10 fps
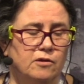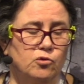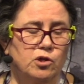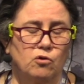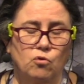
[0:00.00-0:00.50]

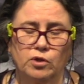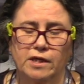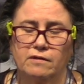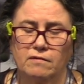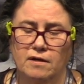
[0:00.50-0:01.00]
can
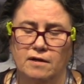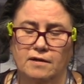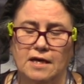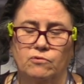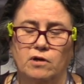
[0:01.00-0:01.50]
only
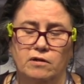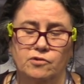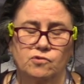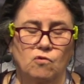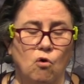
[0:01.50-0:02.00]
count on
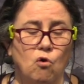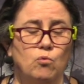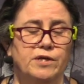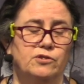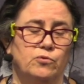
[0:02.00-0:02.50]
us
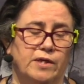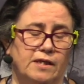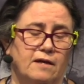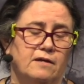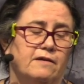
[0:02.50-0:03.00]
always doing
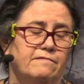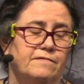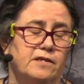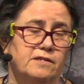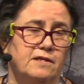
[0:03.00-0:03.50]
that
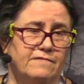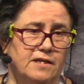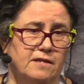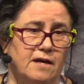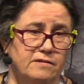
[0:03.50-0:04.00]
if the
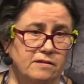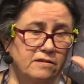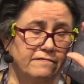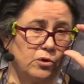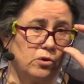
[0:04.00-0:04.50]
CVE has a
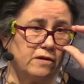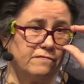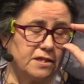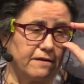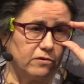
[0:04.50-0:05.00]
severity
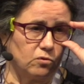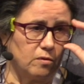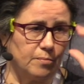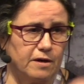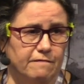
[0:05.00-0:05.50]
of 7
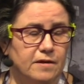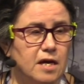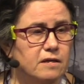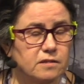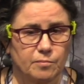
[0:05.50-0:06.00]
or above.
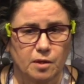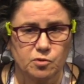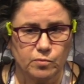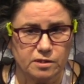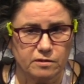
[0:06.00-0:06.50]

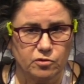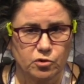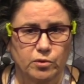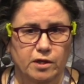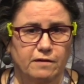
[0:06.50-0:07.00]
Sometimes we still
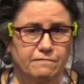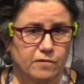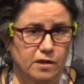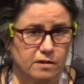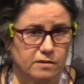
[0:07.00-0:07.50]
do it if
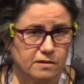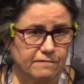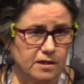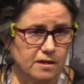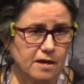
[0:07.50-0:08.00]
the
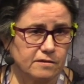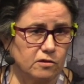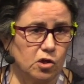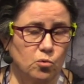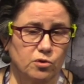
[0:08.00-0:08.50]
CVE has a
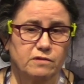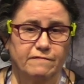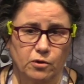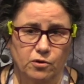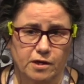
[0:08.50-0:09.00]
lower
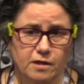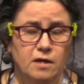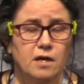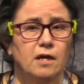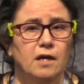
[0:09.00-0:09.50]
severity,
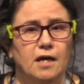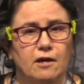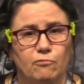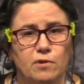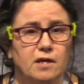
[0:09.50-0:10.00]

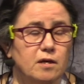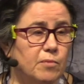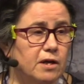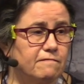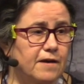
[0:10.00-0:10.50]
if we think it
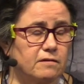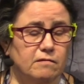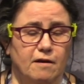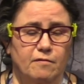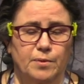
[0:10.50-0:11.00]
might affect a
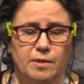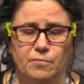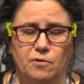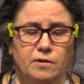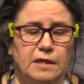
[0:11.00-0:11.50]
lot of
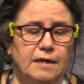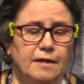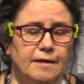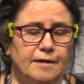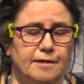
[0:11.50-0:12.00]
people.
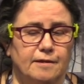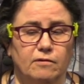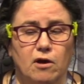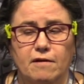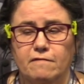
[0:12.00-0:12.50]
A
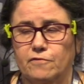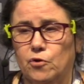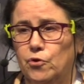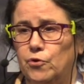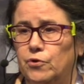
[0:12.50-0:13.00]
lot of
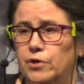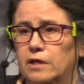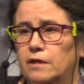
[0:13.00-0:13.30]
our